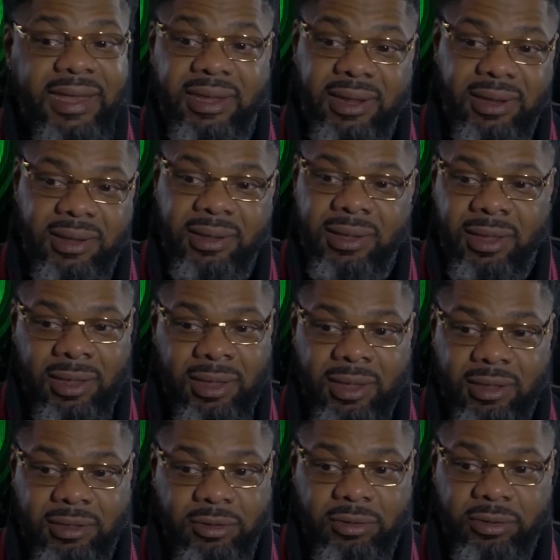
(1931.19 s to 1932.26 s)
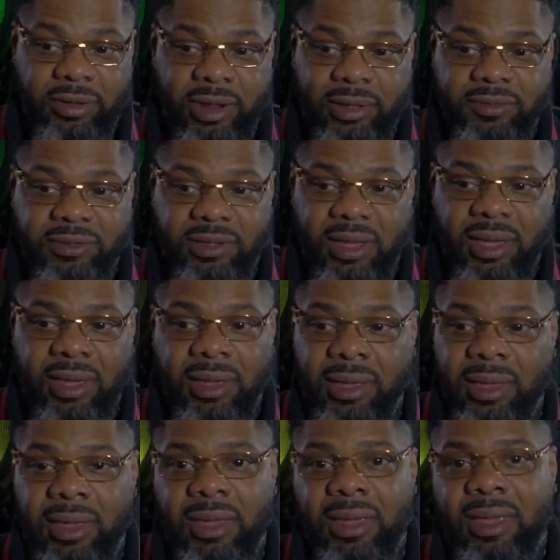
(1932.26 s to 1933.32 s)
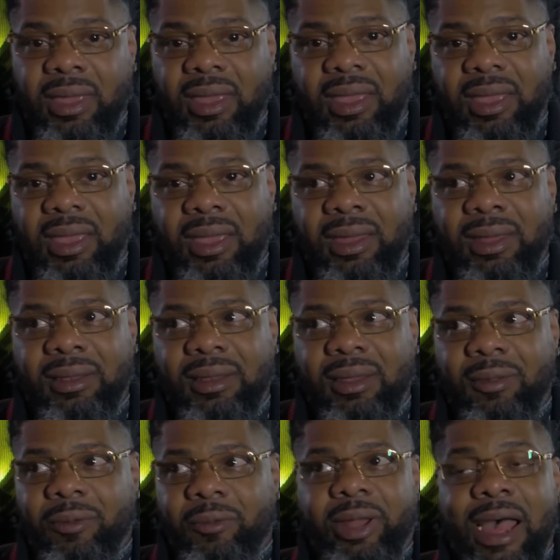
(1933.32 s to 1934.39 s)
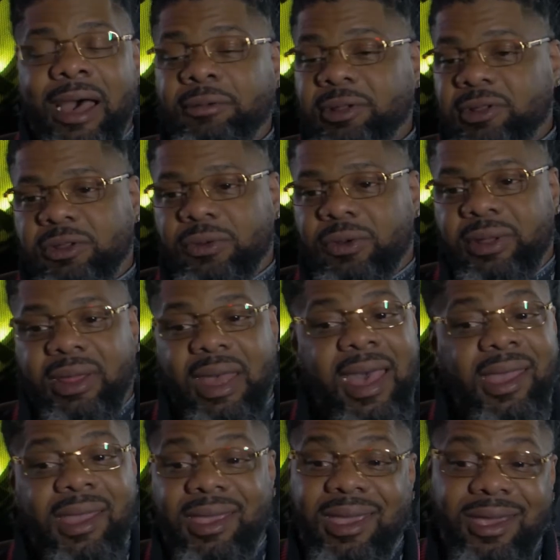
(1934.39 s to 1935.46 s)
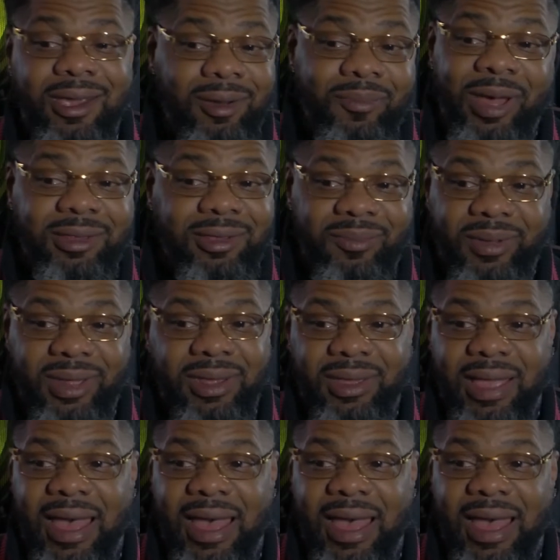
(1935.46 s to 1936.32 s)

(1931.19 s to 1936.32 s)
I did it. Right. You know what I'm saying? Right. And when I was doing it, I didn't care about the money.